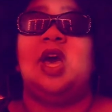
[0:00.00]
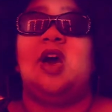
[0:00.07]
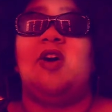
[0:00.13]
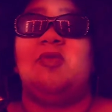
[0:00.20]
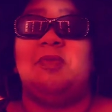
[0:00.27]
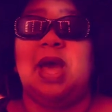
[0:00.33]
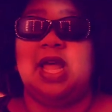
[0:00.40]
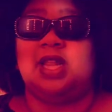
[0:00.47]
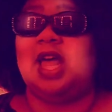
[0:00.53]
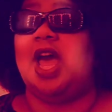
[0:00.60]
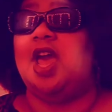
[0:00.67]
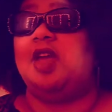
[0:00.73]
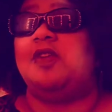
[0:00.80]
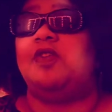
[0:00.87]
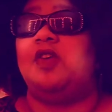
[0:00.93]
of my
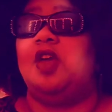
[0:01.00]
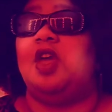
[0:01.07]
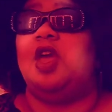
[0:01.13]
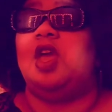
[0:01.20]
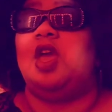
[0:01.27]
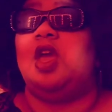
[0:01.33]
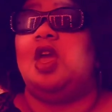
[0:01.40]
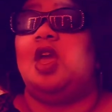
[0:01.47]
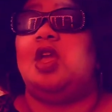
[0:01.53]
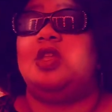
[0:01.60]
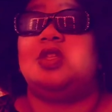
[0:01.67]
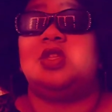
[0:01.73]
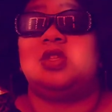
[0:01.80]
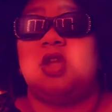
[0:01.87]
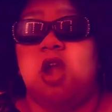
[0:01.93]
life.
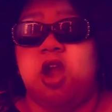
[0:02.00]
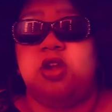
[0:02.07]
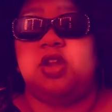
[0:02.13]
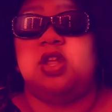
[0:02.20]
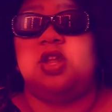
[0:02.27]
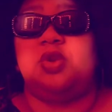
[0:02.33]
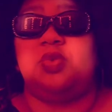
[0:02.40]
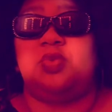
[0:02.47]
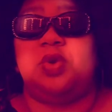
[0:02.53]
It started